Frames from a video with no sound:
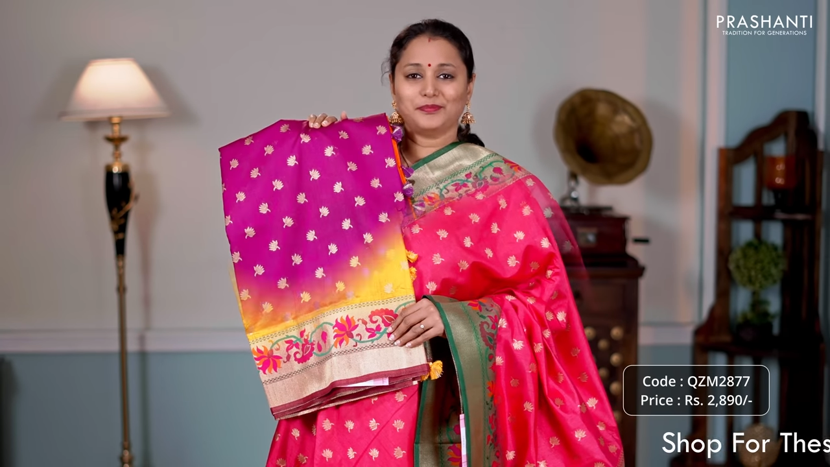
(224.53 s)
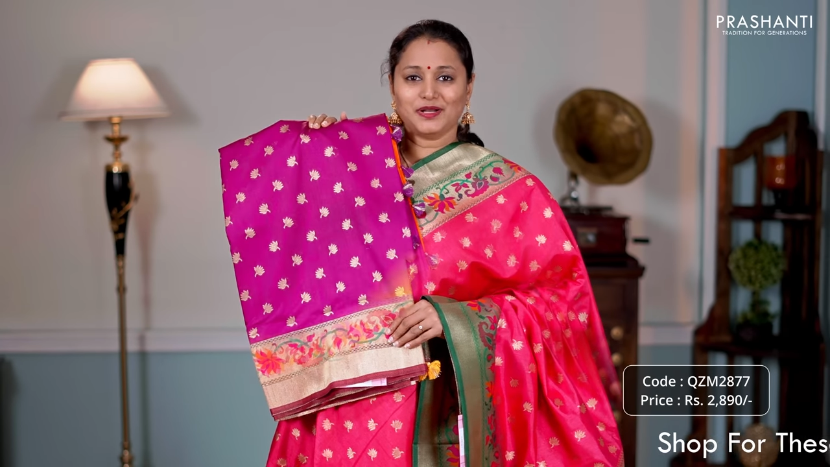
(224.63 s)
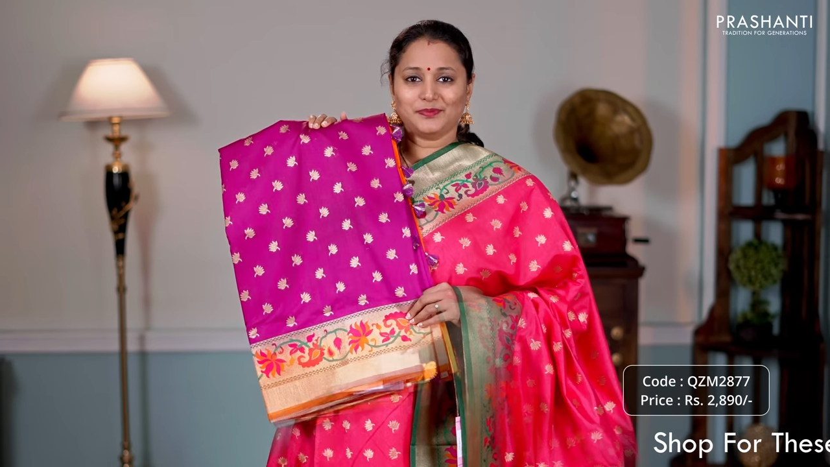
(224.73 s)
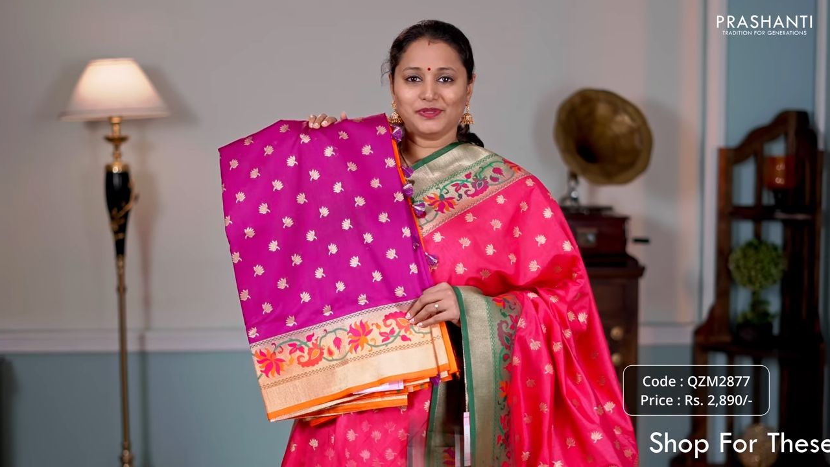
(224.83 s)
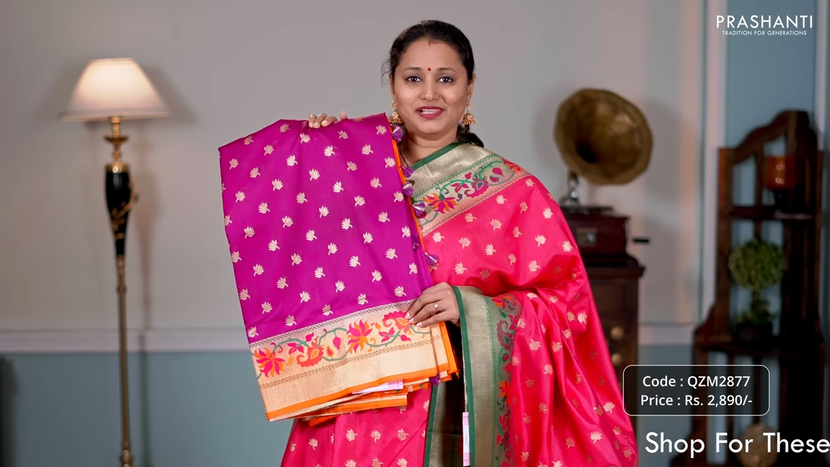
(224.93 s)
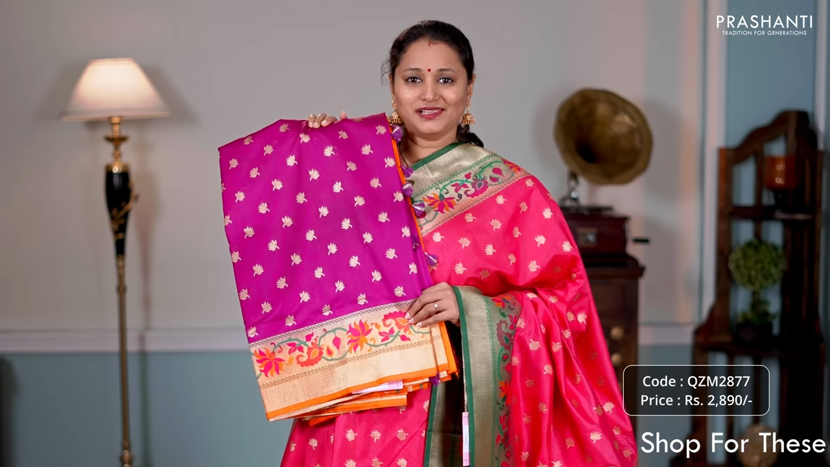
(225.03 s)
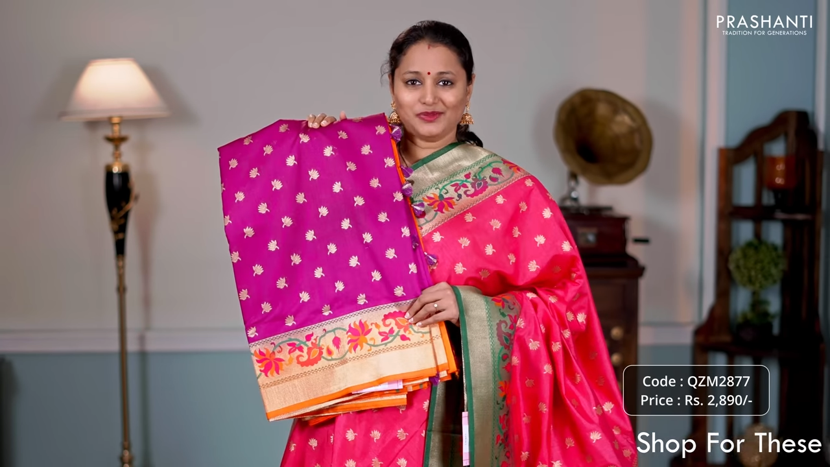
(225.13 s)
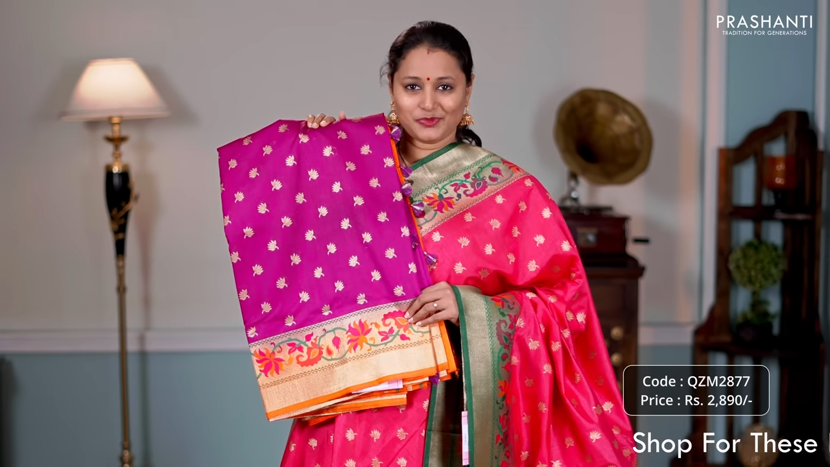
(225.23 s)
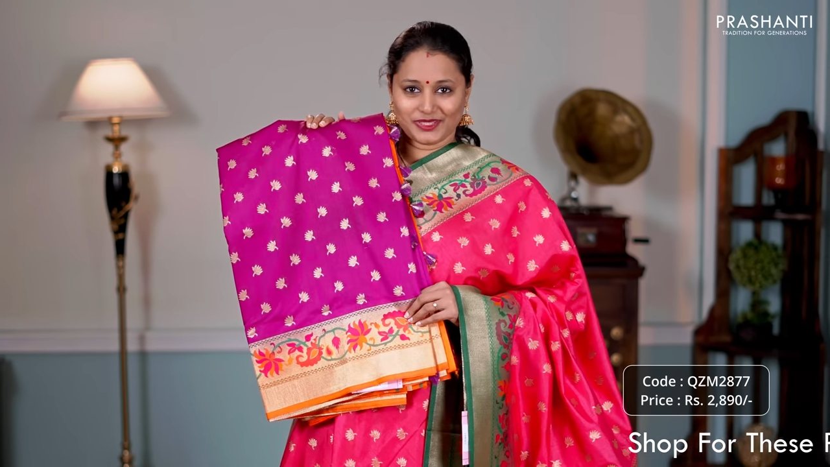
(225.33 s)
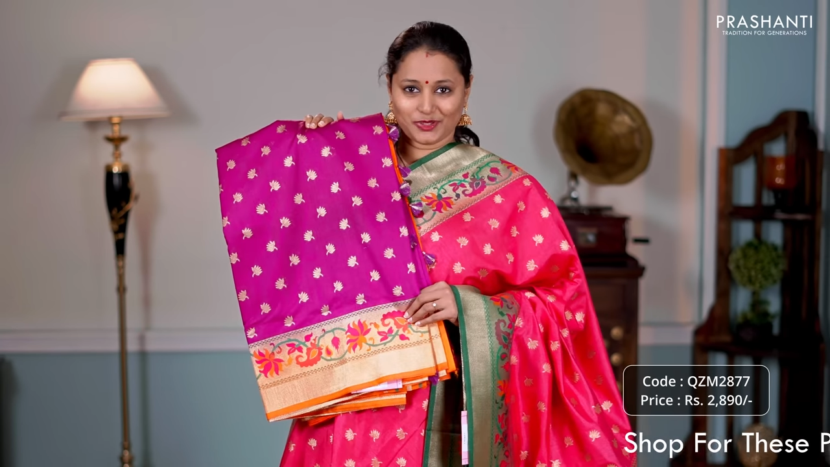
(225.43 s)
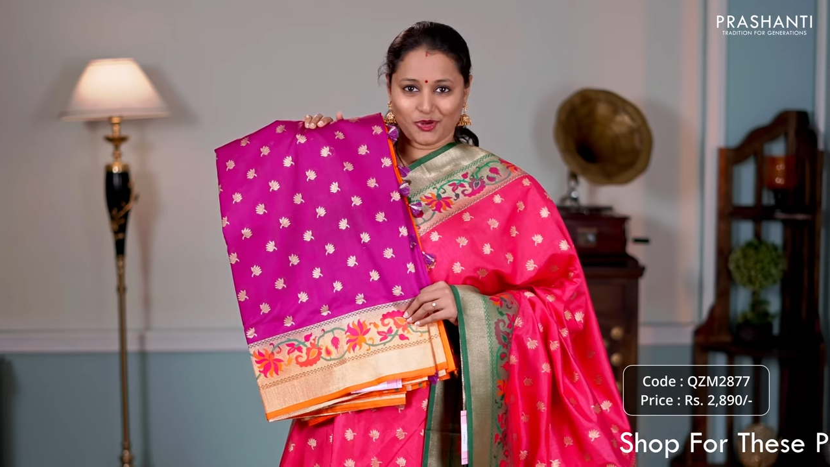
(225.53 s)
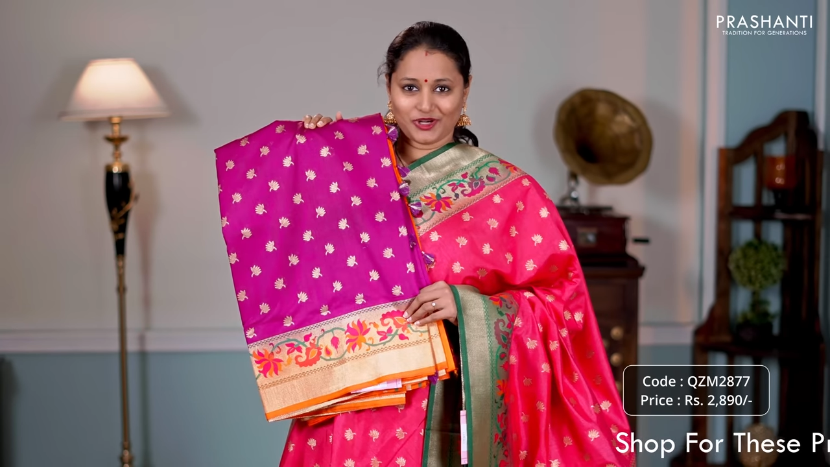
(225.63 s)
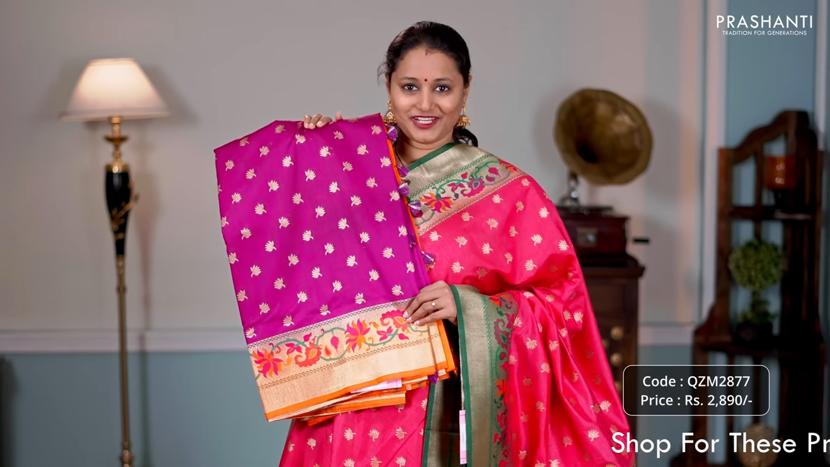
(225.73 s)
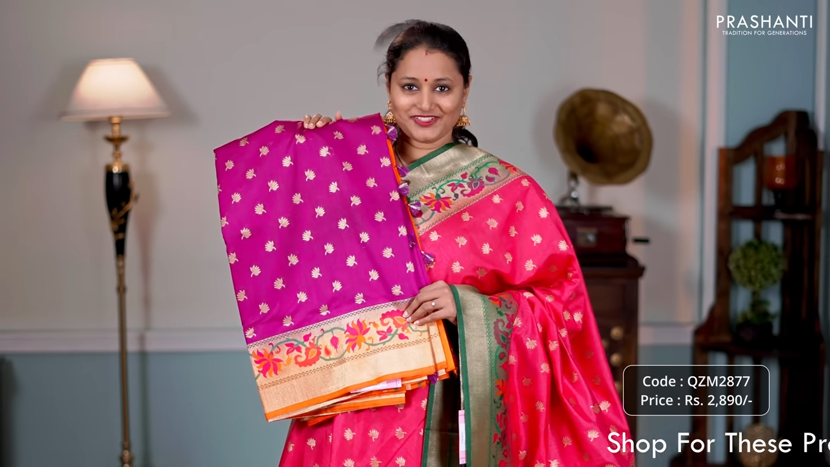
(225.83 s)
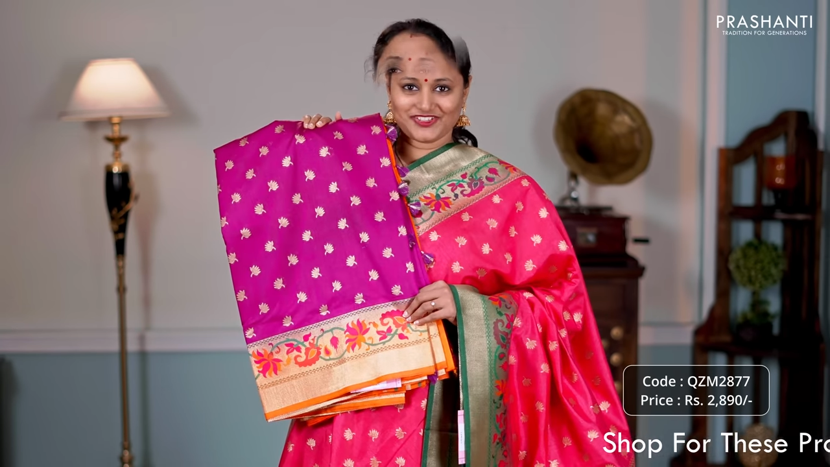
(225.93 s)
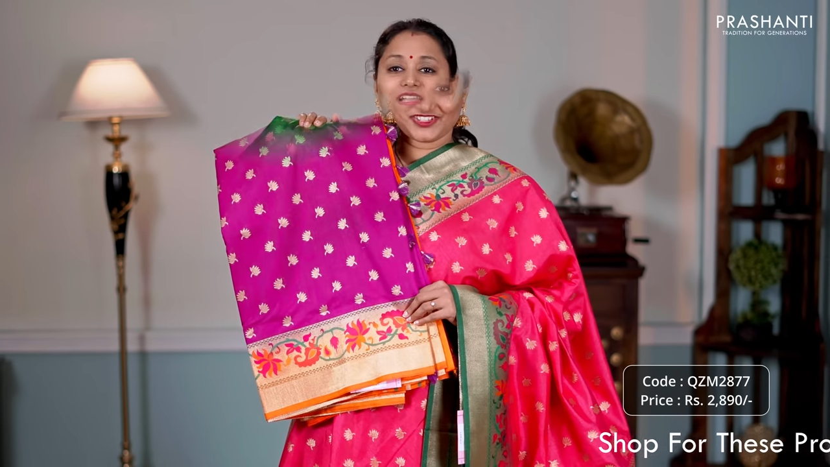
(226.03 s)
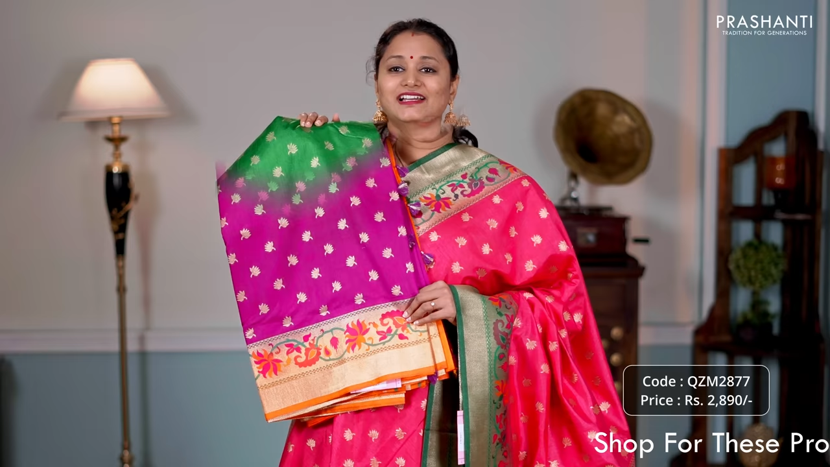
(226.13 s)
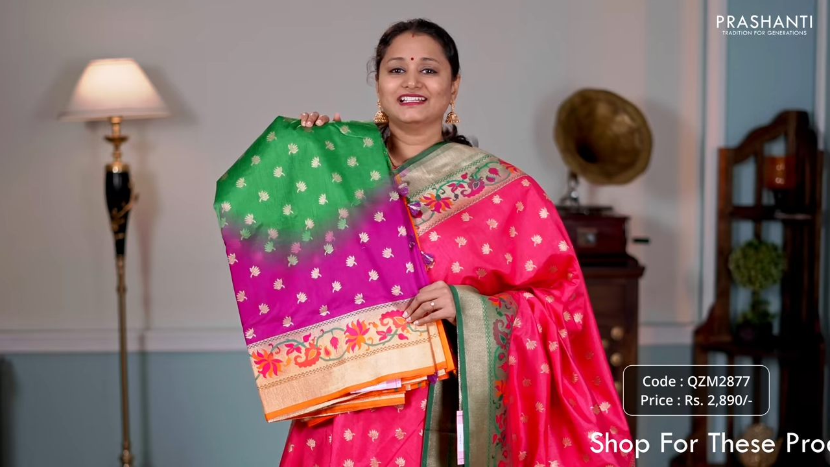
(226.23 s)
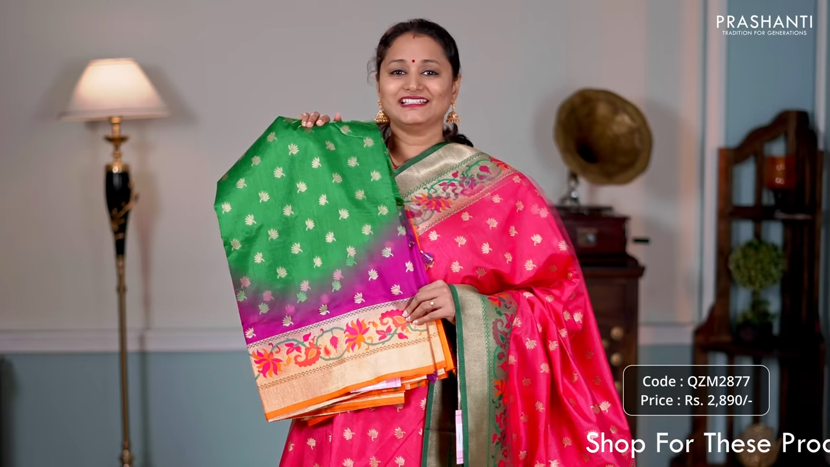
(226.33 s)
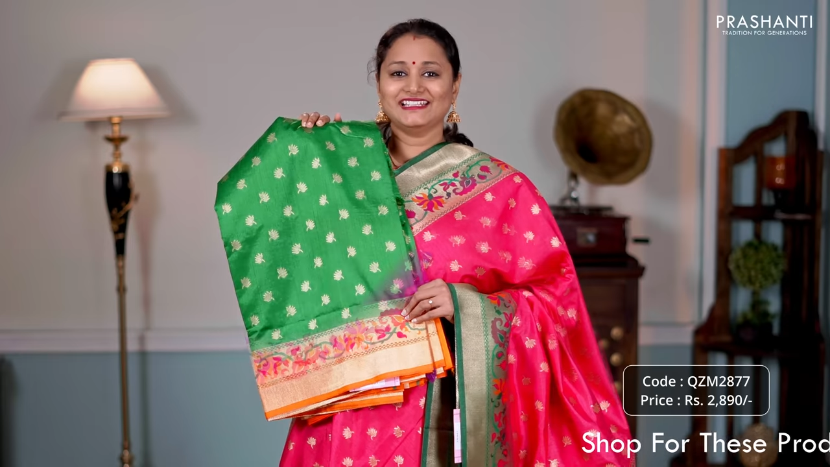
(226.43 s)
purple with
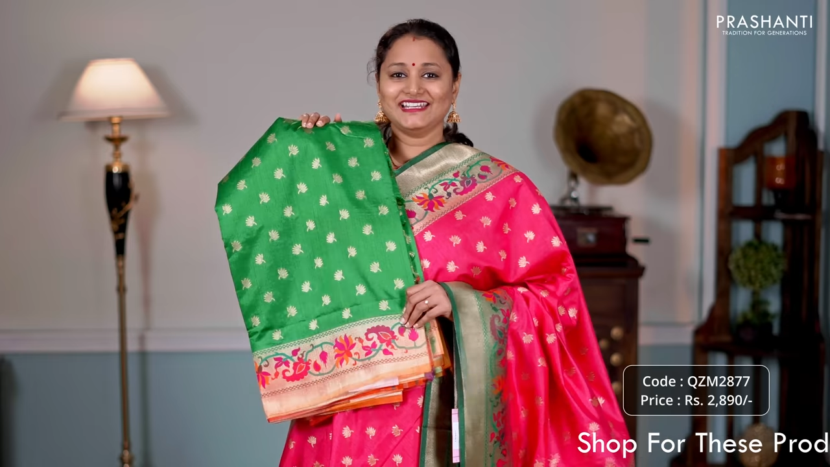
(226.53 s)
orange,